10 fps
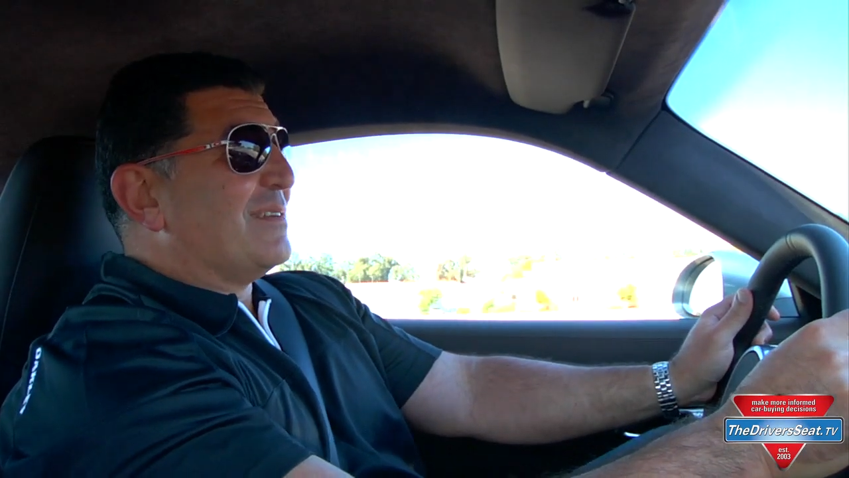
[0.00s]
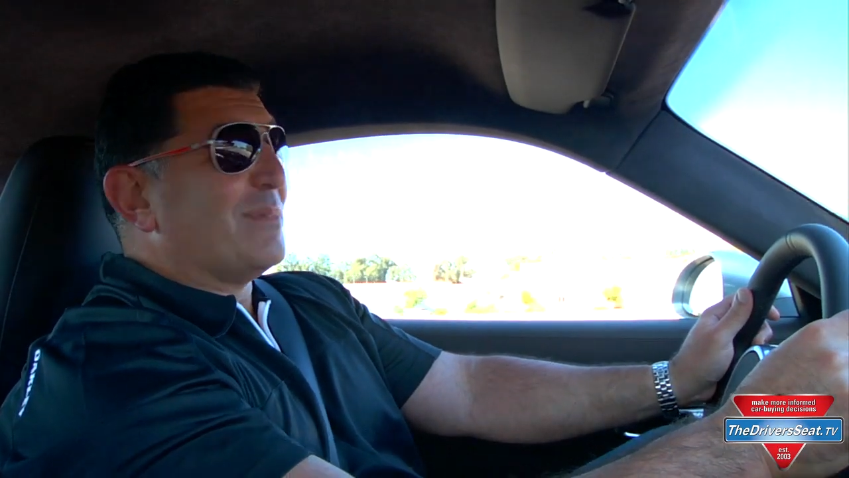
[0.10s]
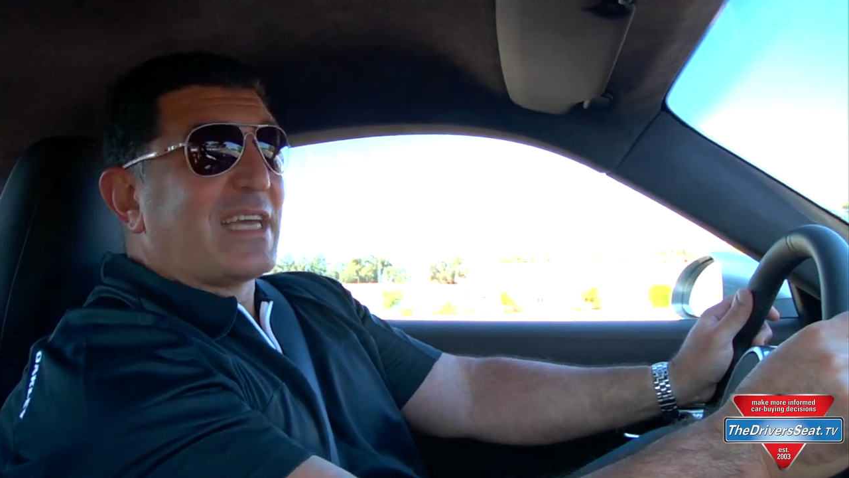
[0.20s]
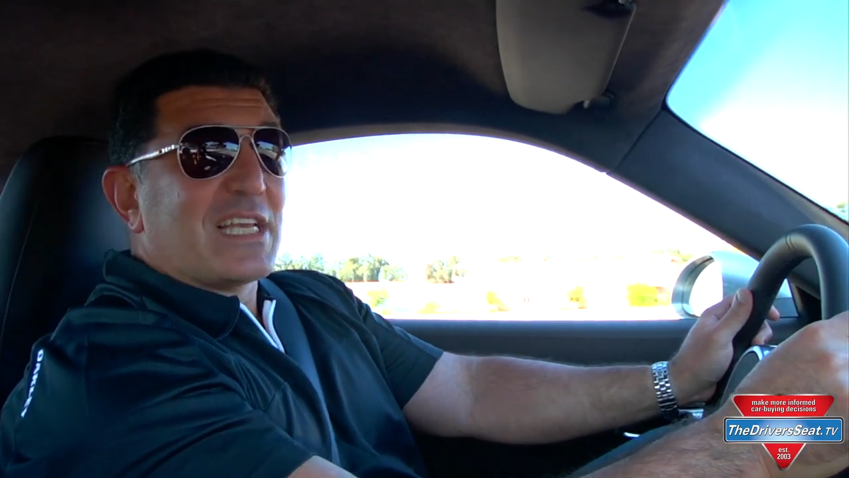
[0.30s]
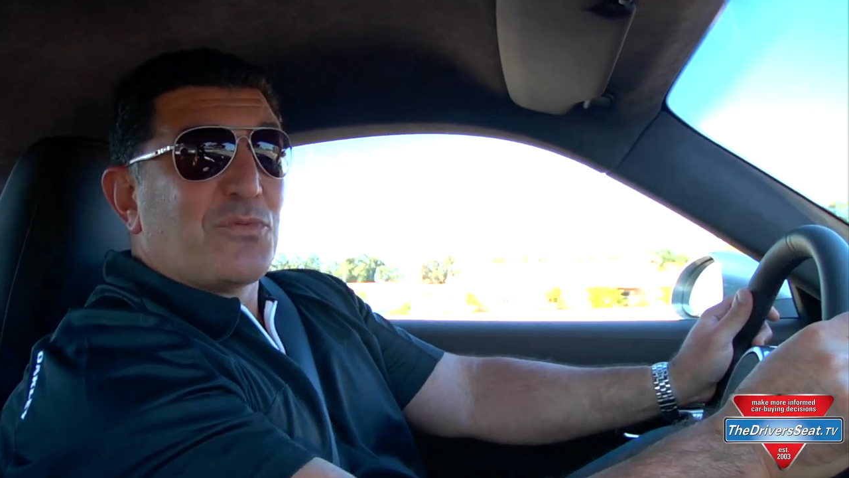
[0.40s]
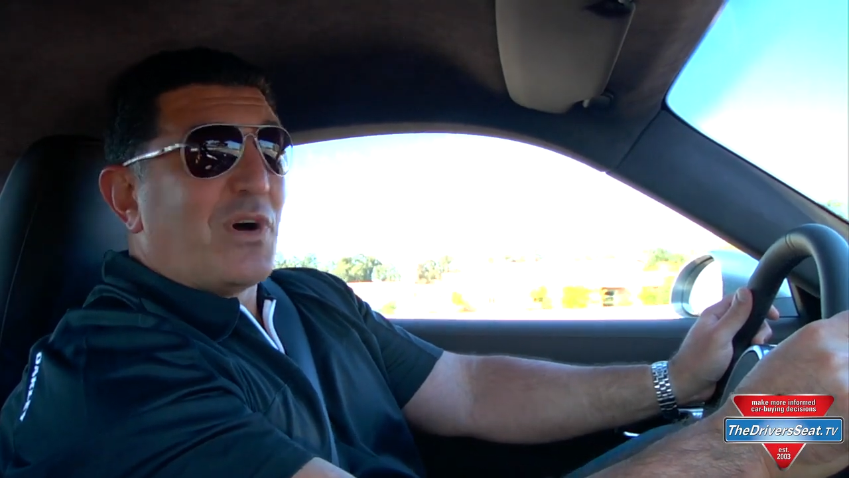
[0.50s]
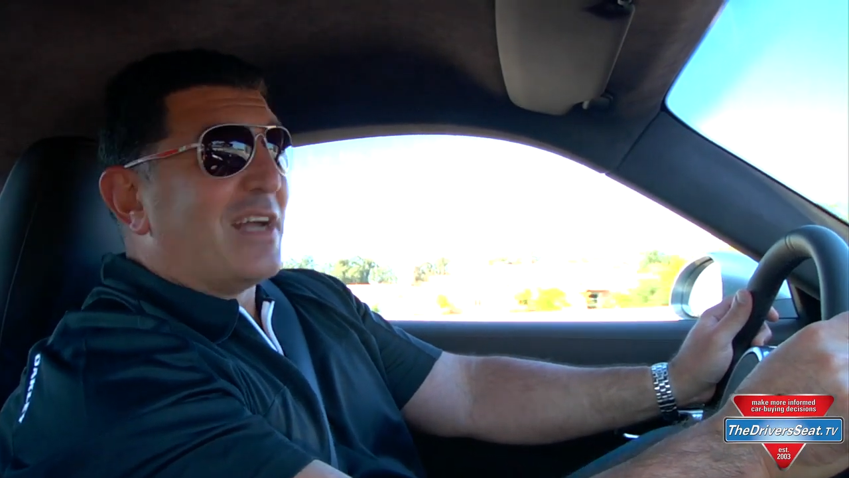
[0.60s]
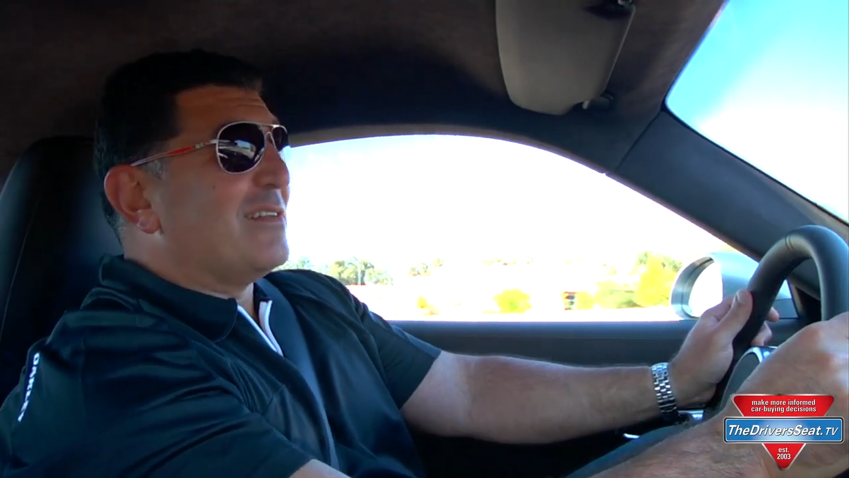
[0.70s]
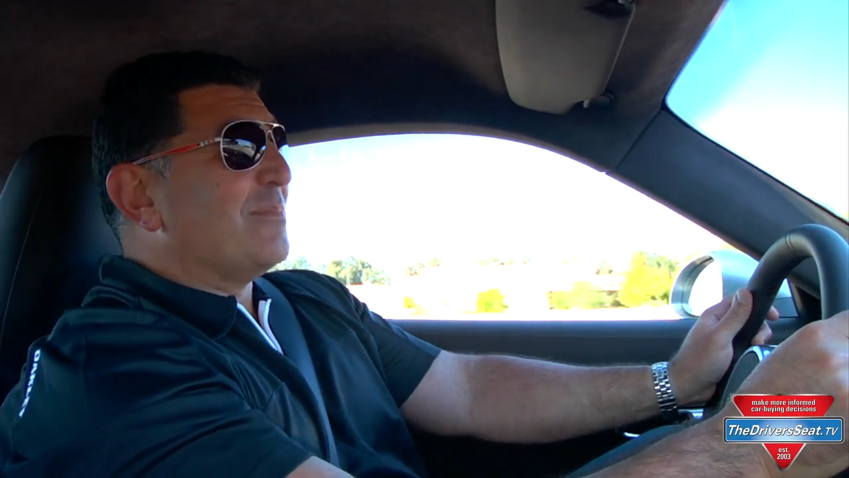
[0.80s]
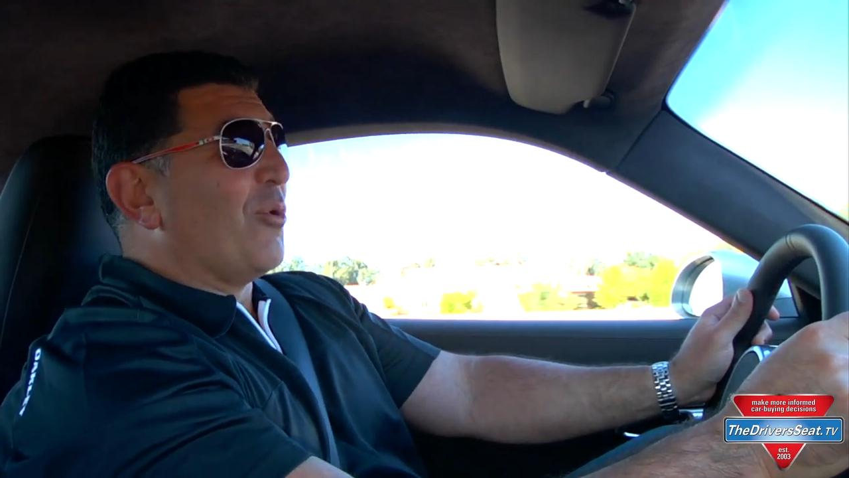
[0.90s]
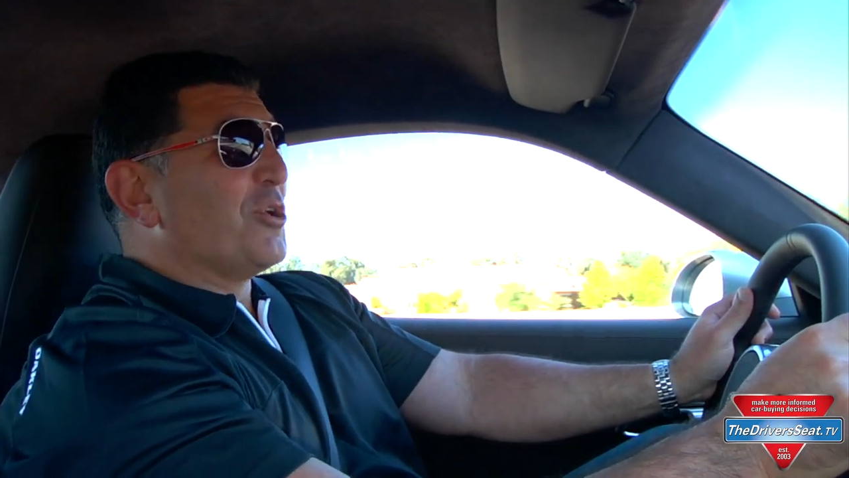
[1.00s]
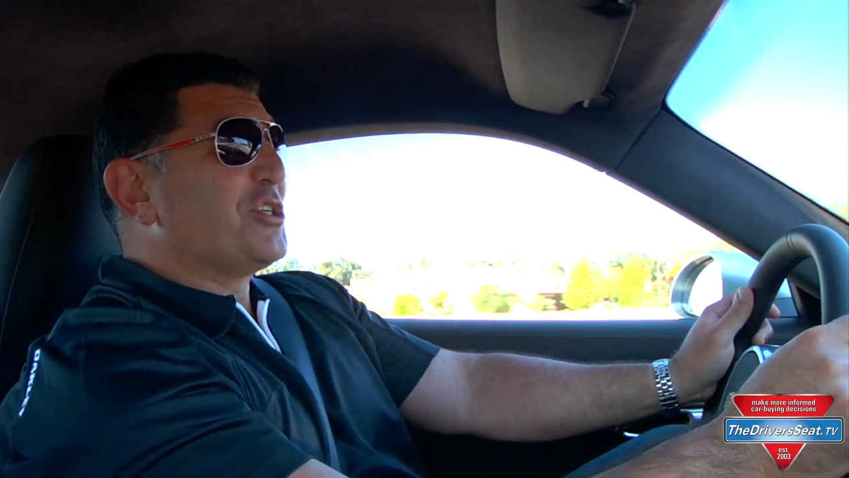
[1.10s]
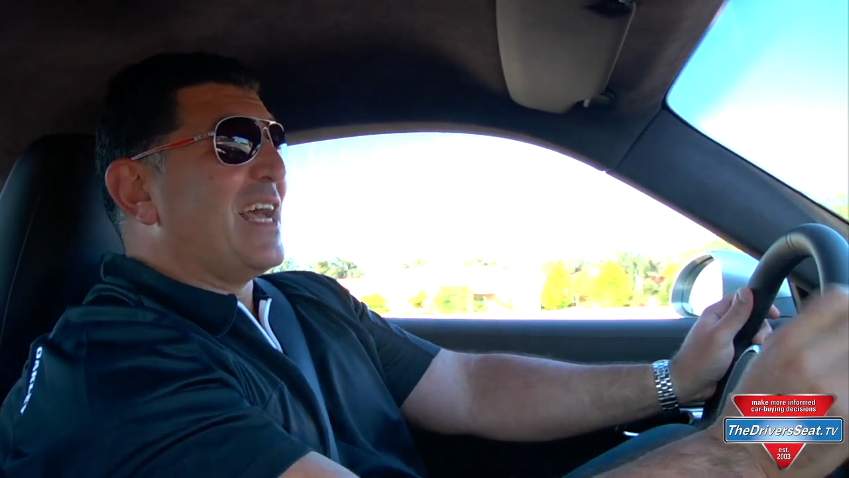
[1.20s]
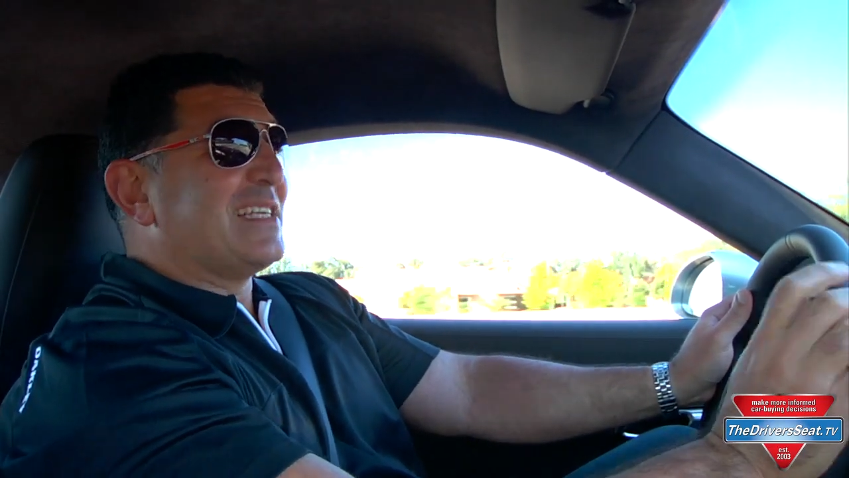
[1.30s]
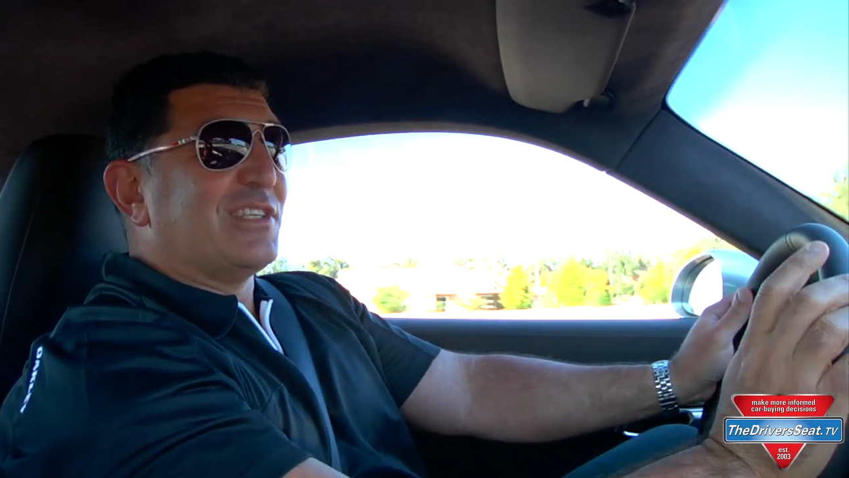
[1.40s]
But guess what?
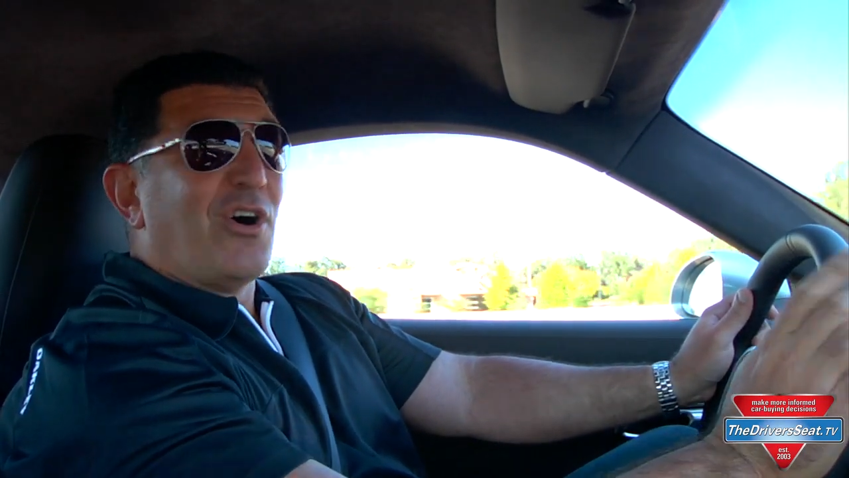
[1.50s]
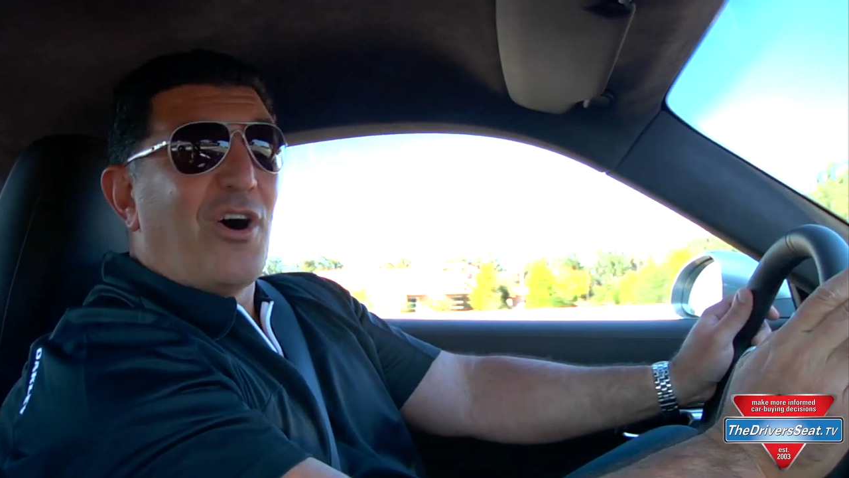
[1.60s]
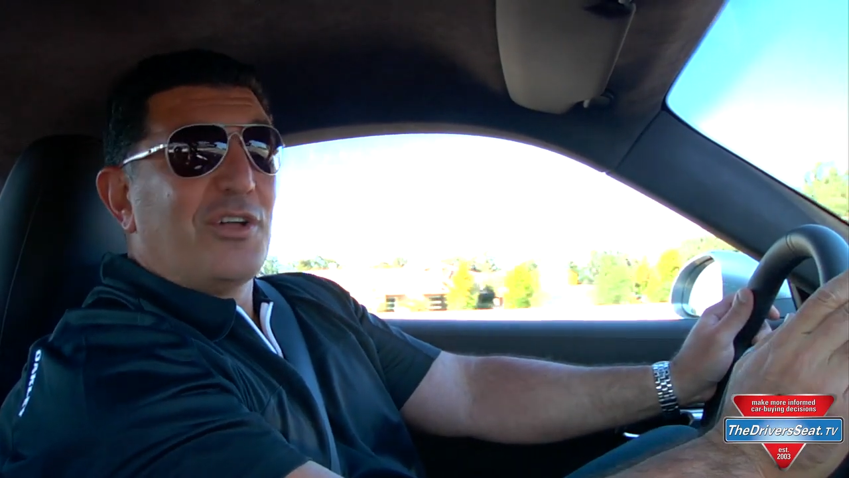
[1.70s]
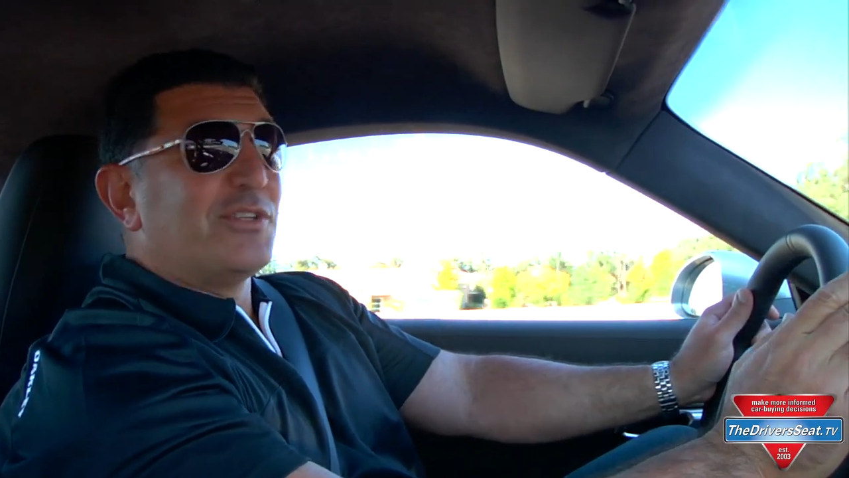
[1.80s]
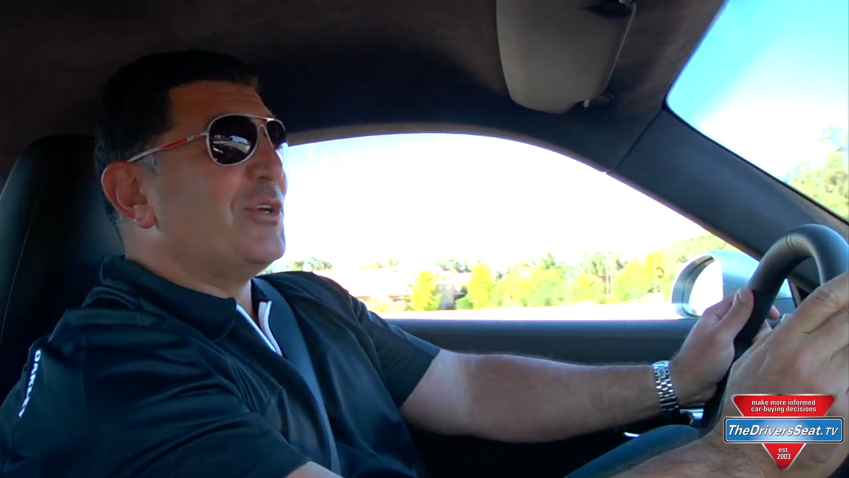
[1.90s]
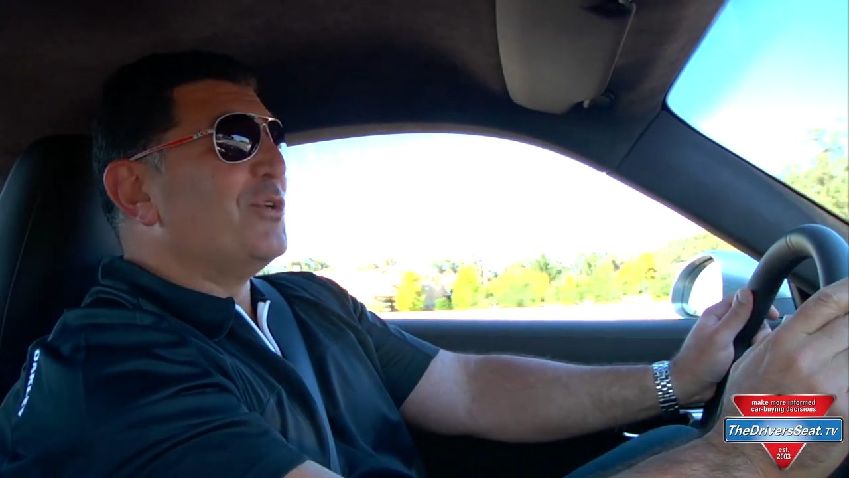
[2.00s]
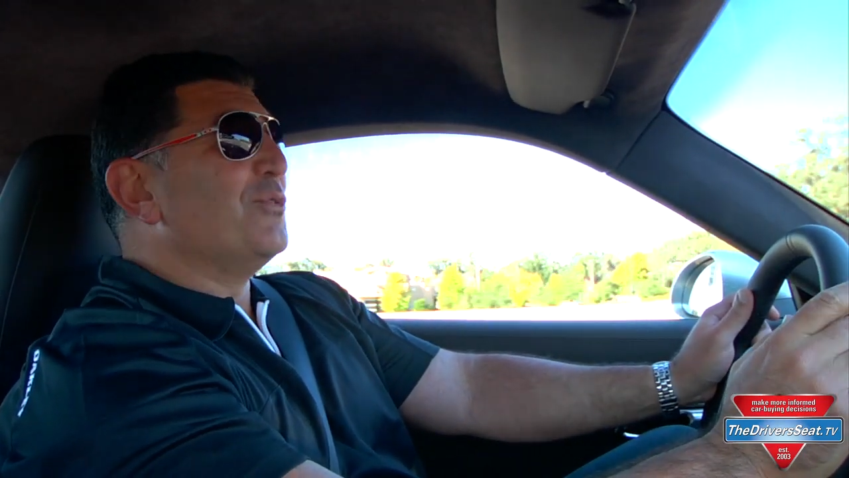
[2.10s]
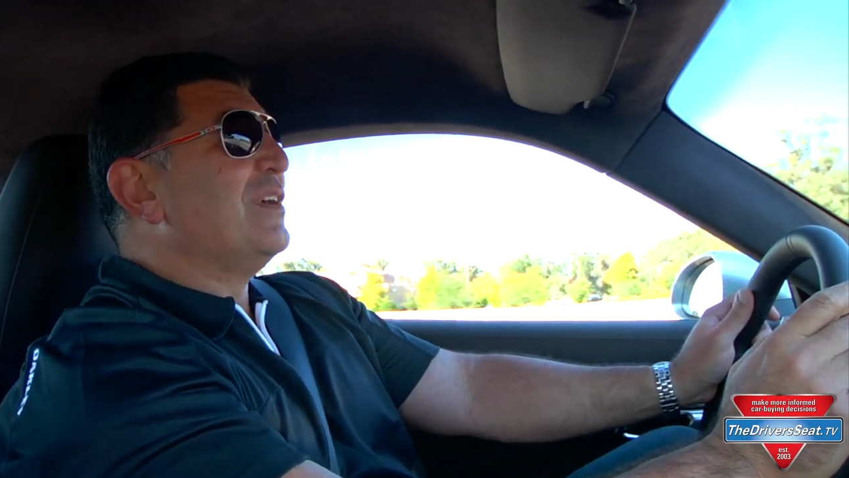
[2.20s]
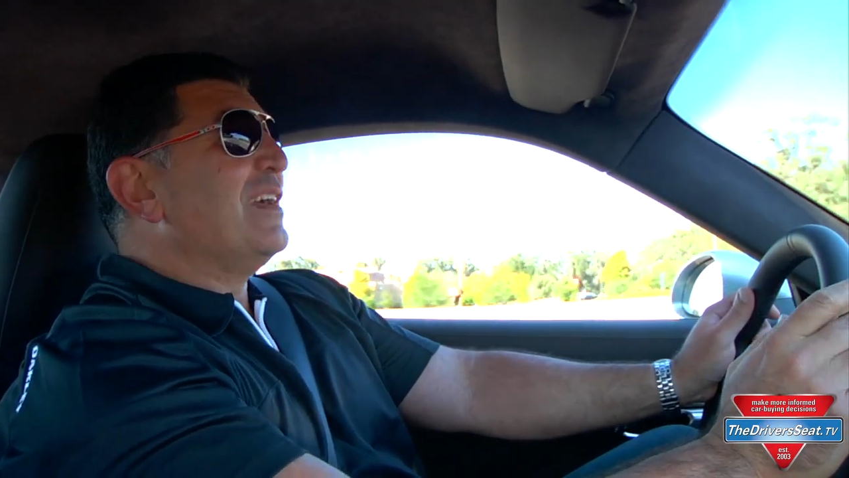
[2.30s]
Porsche has an all-new,